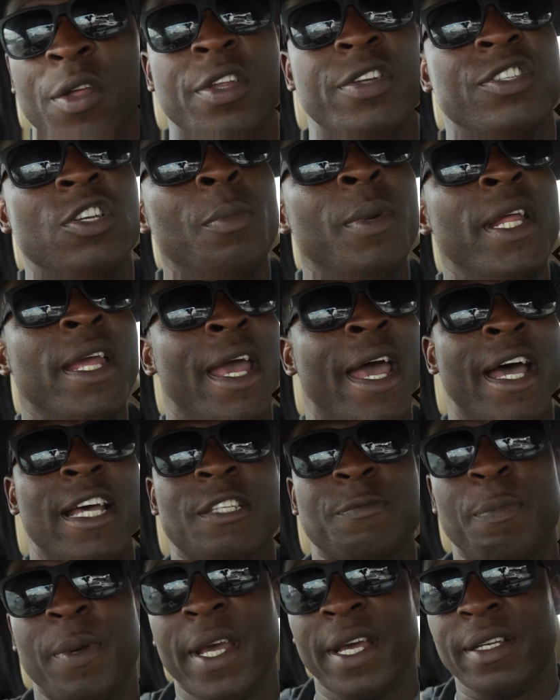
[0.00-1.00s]
there's so many
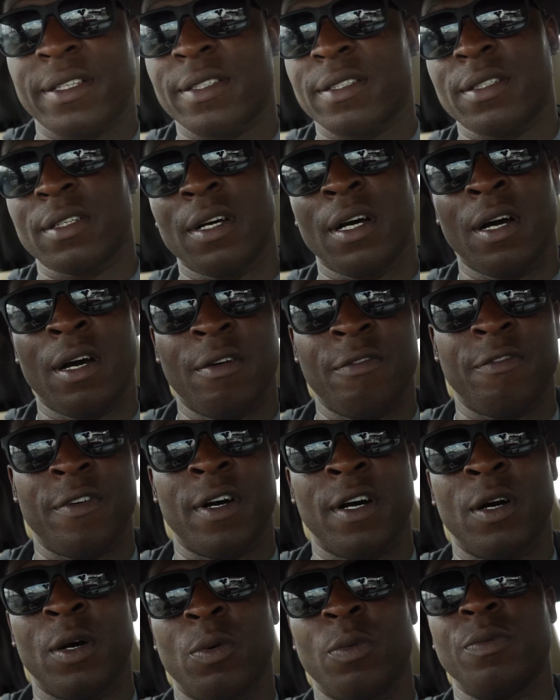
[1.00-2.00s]
aspects of,
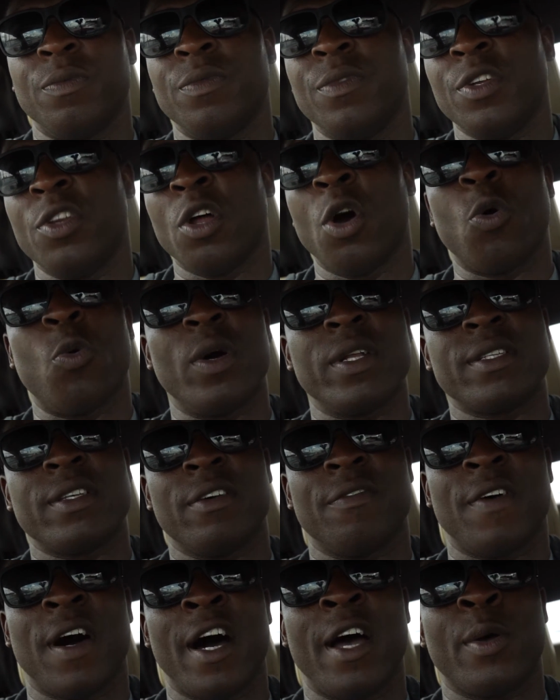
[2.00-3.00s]
you know, what to
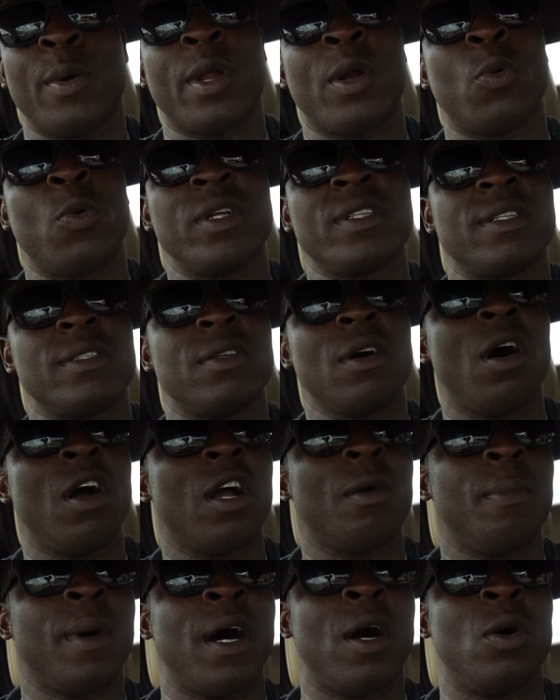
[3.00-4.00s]
evaluate or what to
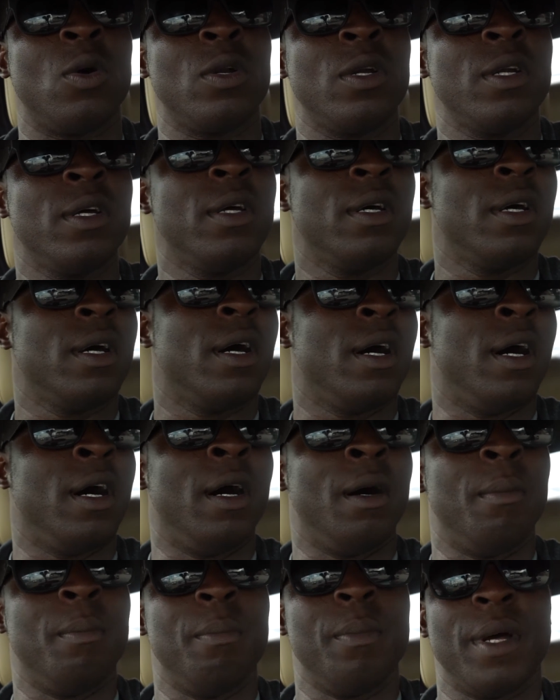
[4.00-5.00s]
talk about.
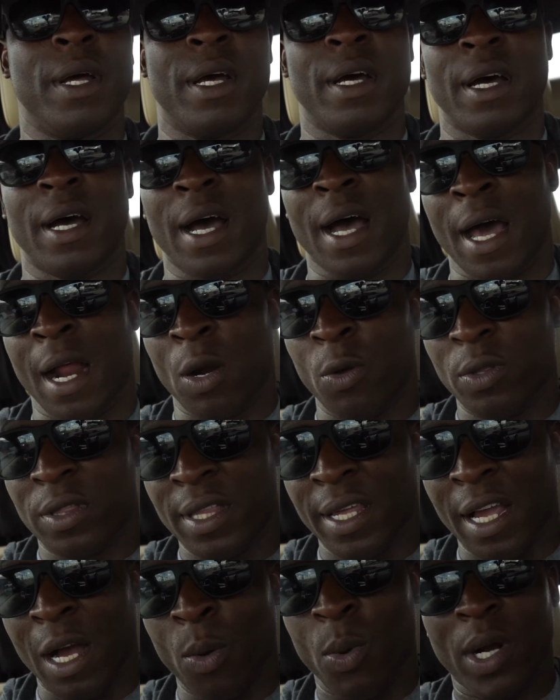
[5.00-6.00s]
I don't
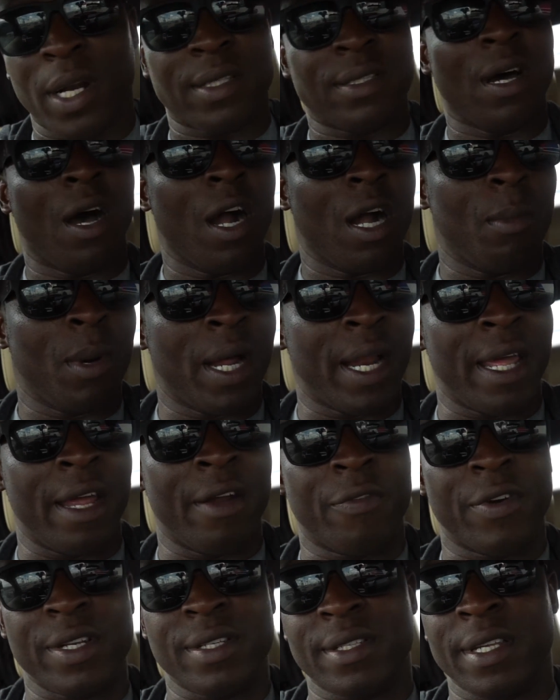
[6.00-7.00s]
think I want to talk about
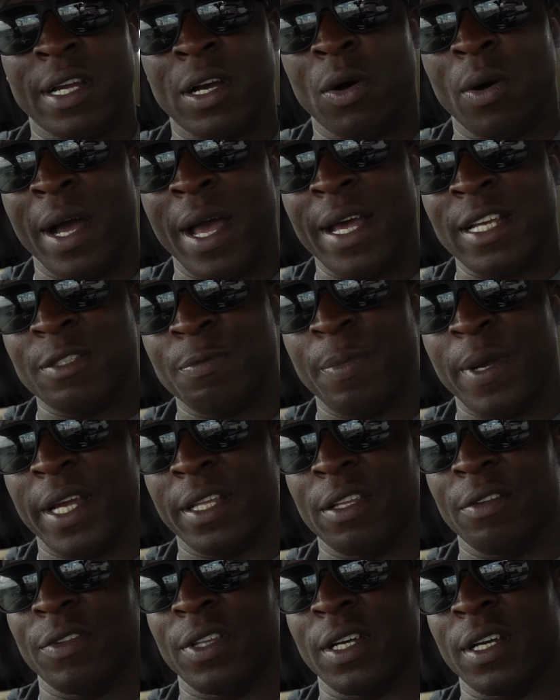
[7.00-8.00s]
every single
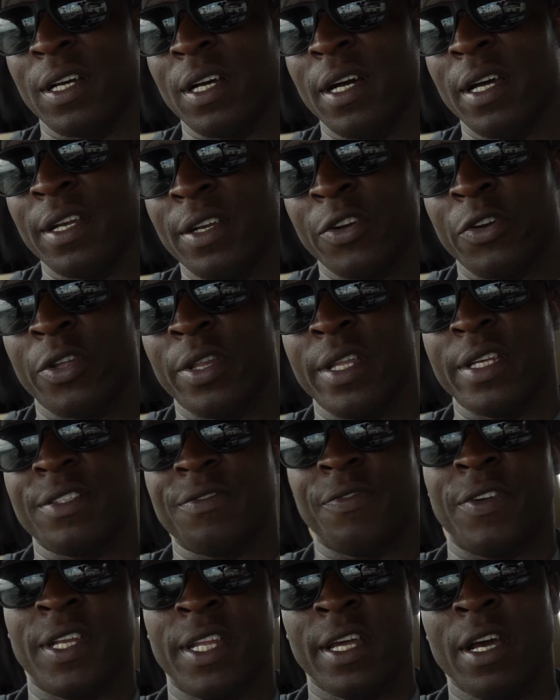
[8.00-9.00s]
aspect of the cut during this
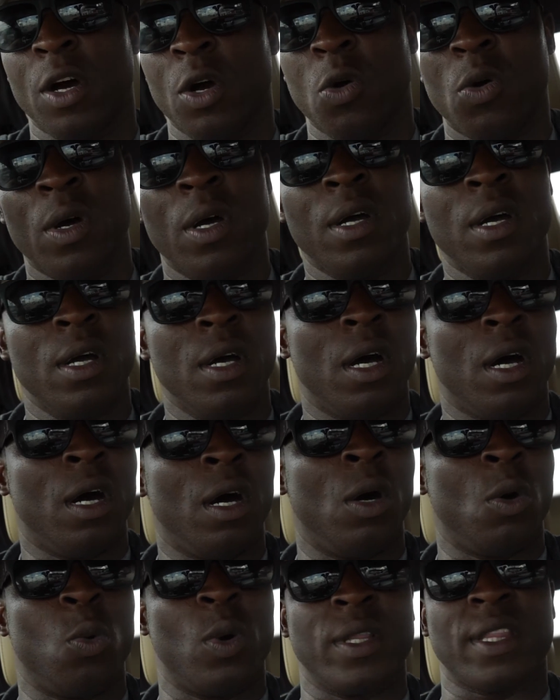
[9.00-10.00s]
video.
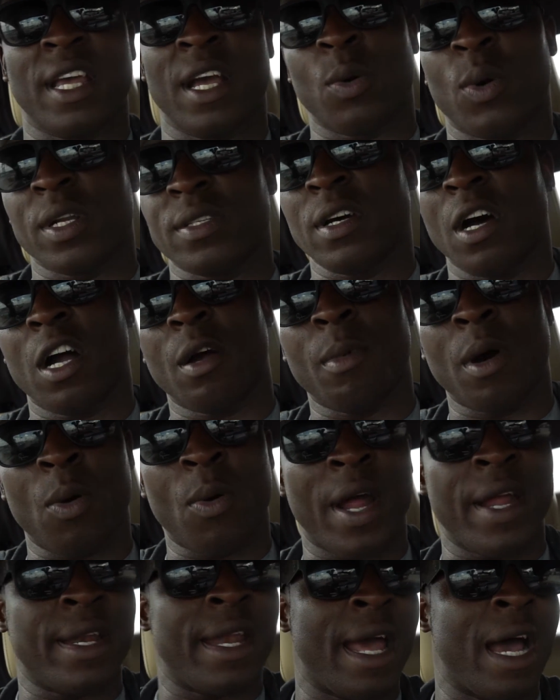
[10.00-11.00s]
One thing I want to talk about
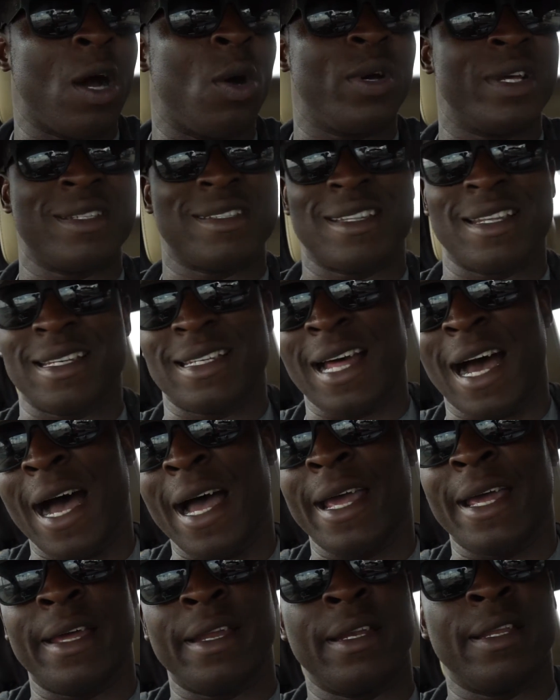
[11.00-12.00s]
right now is the
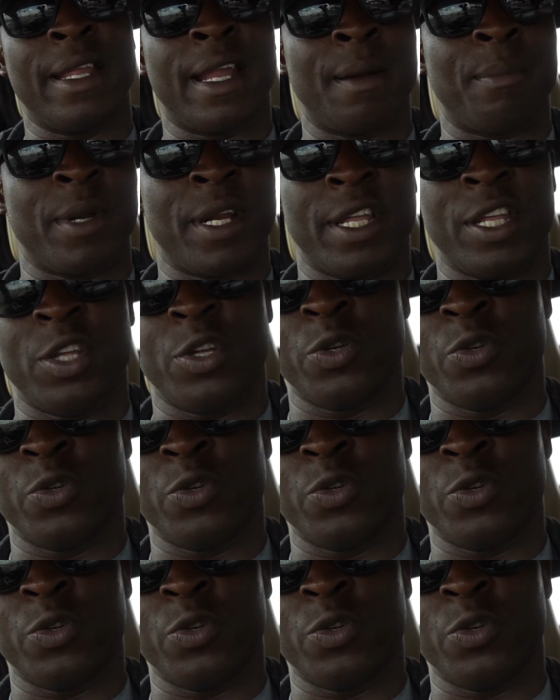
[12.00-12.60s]
diet that I'm going to